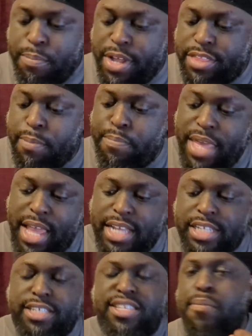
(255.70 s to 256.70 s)
But the
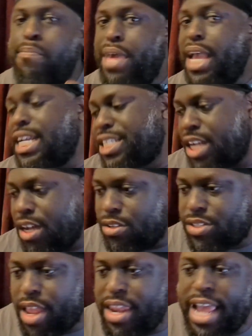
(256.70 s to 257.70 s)
biggest
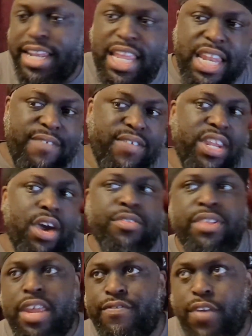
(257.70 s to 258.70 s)
loss, and I didn't even
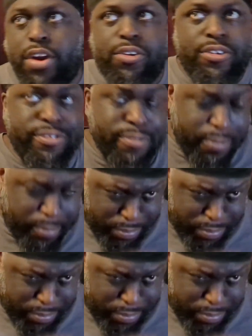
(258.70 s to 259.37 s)
notice it at first,